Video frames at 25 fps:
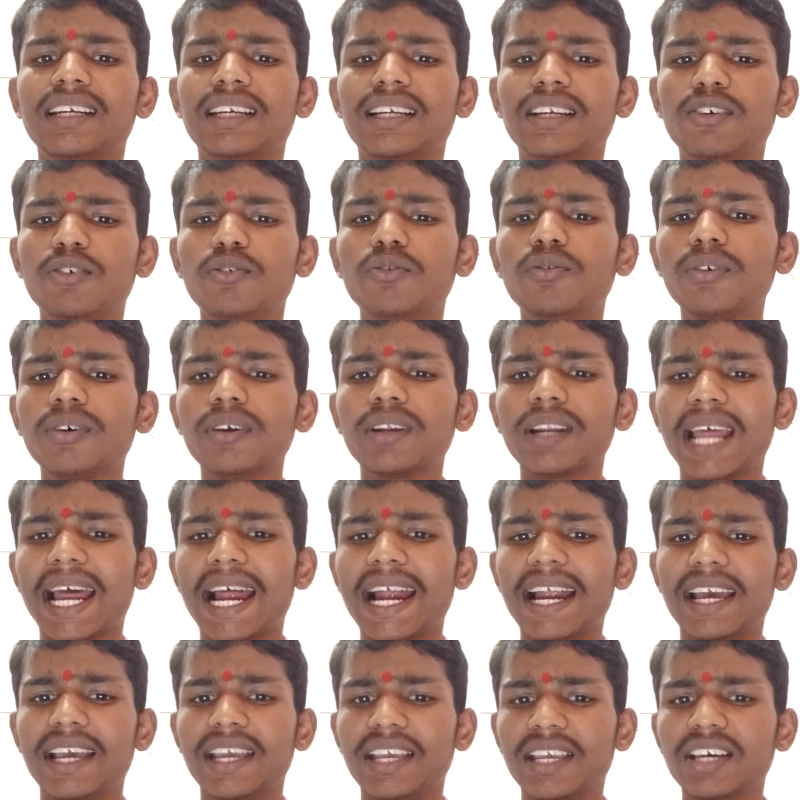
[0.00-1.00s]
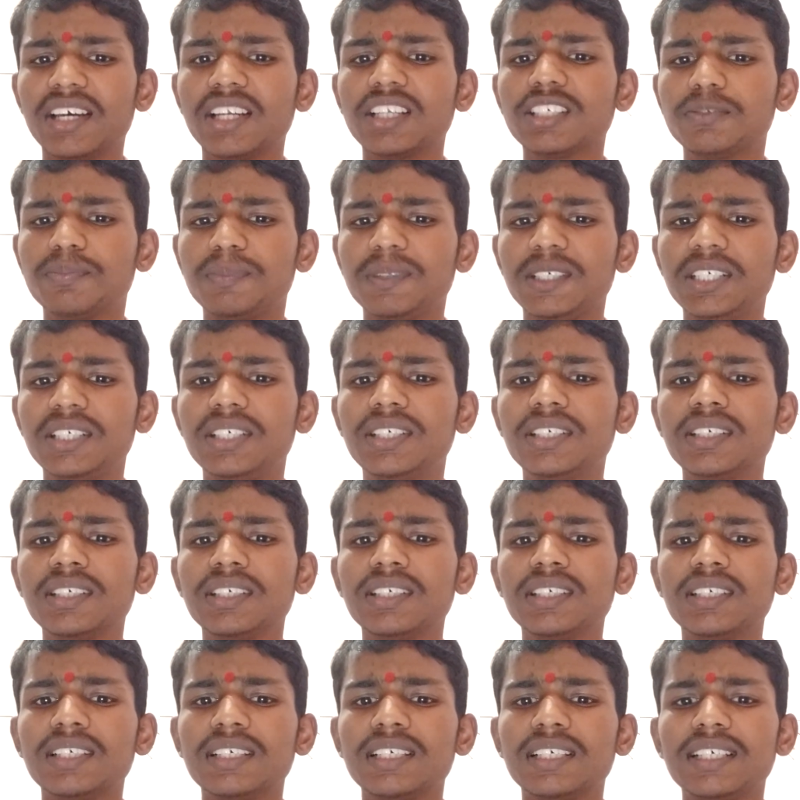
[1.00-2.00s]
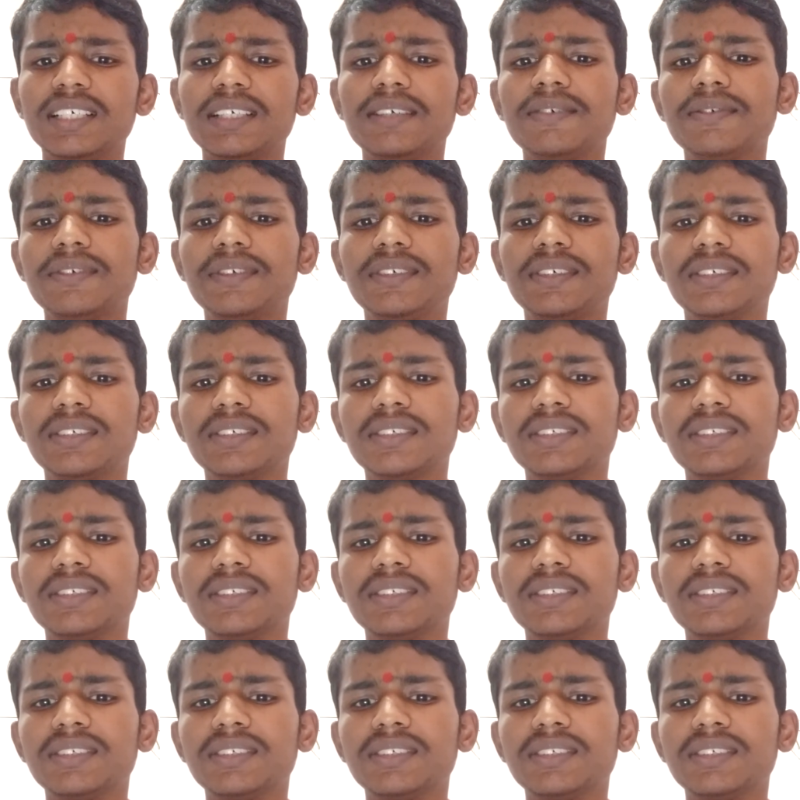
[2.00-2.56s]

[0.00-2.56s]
lower airspeed is